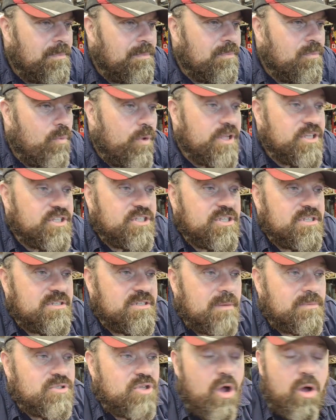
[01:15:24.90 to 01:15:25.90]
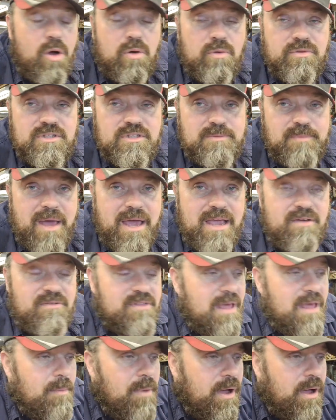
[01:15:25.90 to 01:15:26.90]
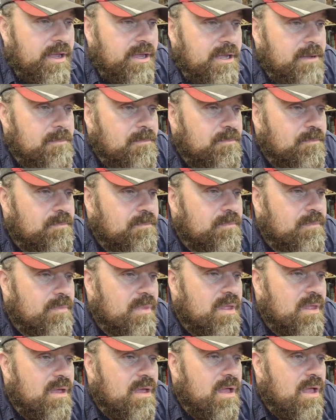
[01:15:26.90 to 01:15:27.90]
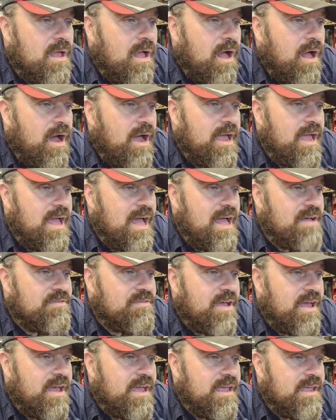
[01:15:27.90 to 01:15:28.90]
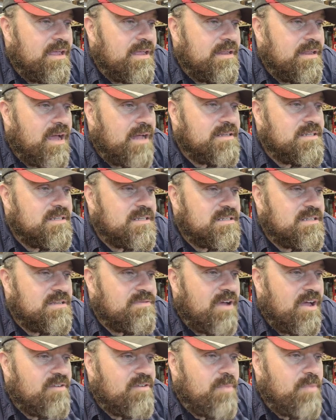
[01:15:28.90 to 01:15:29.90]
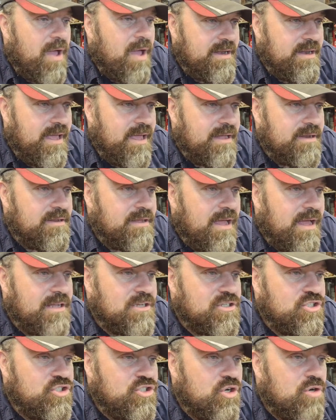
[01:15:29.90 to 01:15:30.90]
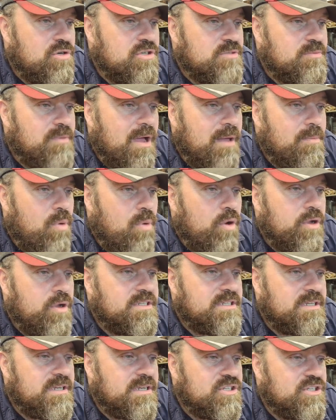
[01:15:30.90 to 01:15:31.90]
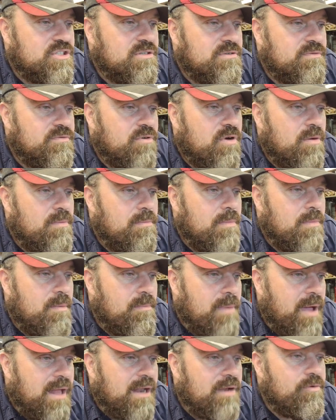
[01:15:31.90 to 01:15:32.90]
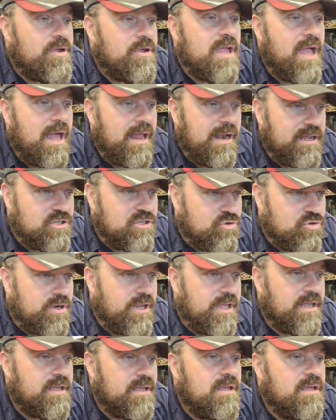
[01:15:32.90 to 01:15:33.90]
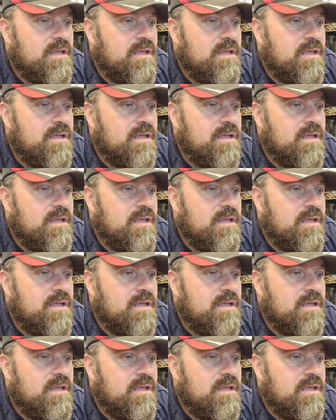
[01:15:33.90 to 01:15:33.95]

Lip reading: Which is, I'm told, the spec for that bike. I have a 1965 panhead and junked my points ignition from Mallory Electronic